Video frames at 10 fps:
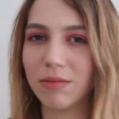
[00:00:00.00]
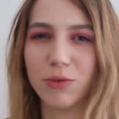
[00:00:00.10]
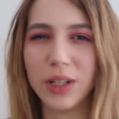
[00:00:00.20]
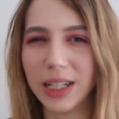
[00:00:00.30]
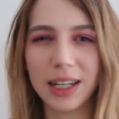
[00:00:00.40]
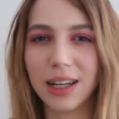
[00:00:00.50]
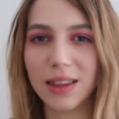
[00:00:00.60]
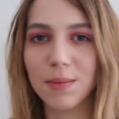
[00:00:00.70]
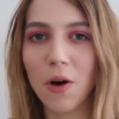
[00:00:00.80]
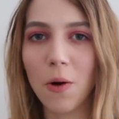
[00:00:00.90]
reading at
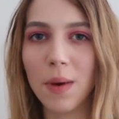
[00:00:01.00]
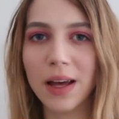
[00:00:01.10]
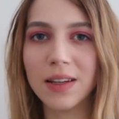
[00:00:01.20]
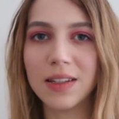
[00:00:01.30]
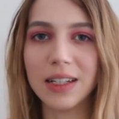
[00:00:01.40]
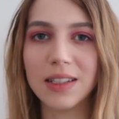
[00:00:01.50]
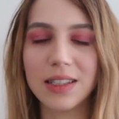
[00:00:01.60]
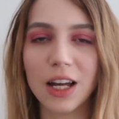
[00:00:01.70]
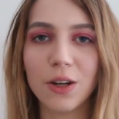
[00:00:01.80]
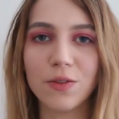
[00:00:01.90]
the moment,
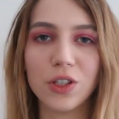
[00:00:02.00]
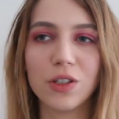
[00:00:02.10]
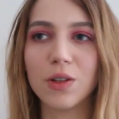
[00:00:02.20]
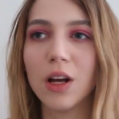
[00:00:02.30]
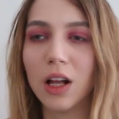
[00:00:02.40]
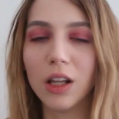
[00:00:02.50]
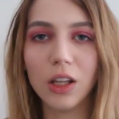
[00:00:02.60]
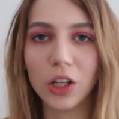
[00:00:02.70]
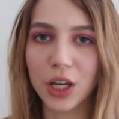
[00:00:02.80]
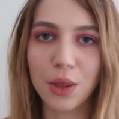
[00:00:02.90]
instead of just
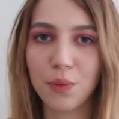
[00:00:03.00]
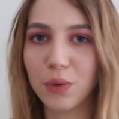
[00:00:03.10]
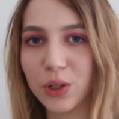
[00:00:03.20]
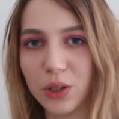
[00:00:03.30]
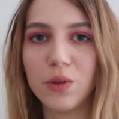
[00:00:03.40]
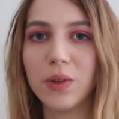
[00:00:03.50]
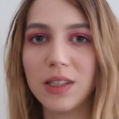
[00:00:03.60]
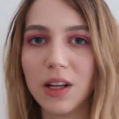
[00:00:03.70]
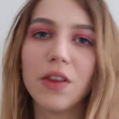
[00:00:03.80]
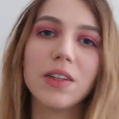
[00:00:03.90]
looking through
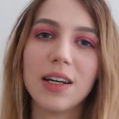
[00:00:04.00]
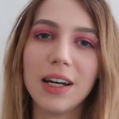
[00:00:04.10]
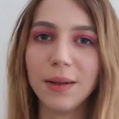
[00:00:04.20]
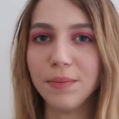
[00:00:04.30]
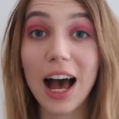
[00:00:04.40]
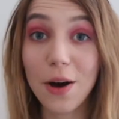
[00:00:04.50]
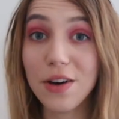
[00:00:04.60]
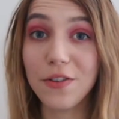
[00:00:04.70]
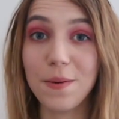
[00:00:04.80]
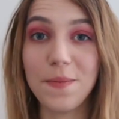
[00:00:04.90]
Goodreads all the time.
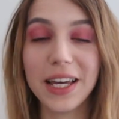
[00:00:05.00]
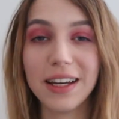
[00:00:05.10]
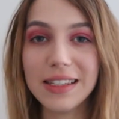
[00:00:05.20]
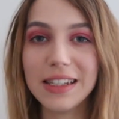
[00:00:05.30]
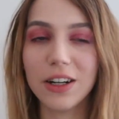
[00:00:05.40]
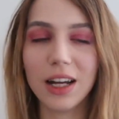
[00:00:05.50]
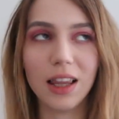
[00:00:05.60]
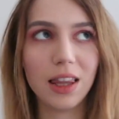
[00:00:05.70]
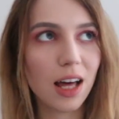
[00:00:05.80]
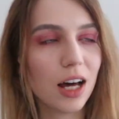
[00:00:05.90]
However, because there are
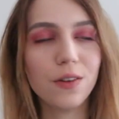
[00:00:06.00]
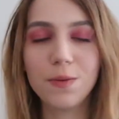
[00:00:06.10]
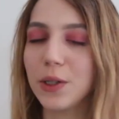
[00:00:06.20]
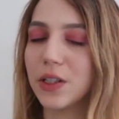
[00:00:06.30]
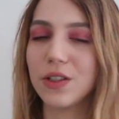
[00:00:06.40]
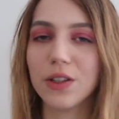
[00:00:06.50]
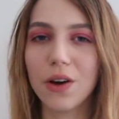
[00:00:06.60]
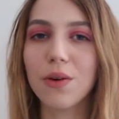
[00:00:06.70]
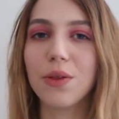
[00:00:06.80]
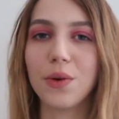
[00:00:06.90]
a lot of books to
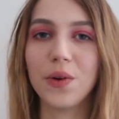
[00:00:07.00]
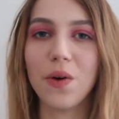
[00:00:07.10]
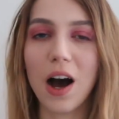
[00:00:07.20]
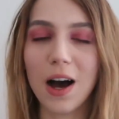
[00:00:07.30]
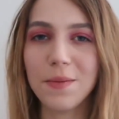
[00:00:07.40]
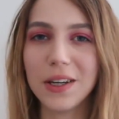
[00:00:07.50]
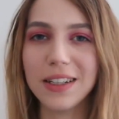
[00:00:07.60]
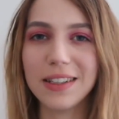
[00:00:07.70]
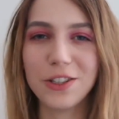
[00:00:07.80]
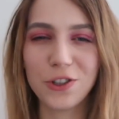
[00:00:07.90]
go through, I'm
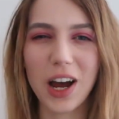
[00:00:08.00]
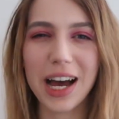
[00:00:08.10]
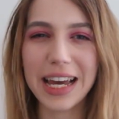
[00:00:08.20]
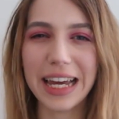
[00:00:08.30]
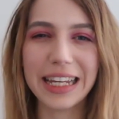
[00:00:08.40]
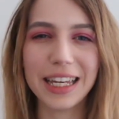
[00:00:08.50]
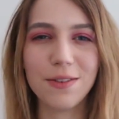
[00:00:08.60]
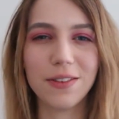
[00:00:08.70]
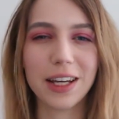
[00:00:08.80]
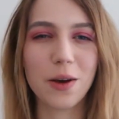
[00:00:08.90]
gonna try and
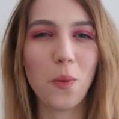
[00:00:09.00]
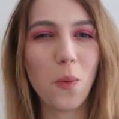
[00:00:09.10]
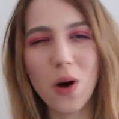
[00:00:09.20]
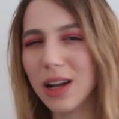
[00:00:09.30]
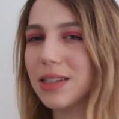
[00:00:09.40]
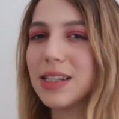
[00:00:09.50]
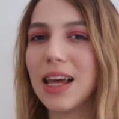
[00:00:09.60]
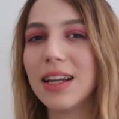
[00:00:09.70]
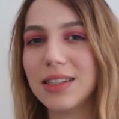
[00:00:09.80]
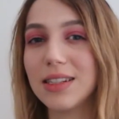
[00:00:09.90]
give like a
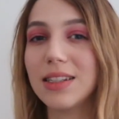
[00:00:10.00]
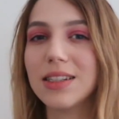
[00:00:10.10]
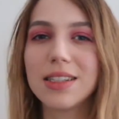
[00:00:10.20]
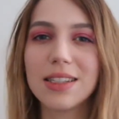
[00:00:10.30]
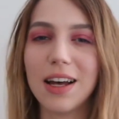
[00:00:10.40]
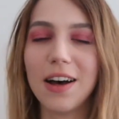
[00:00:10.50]
one-sentence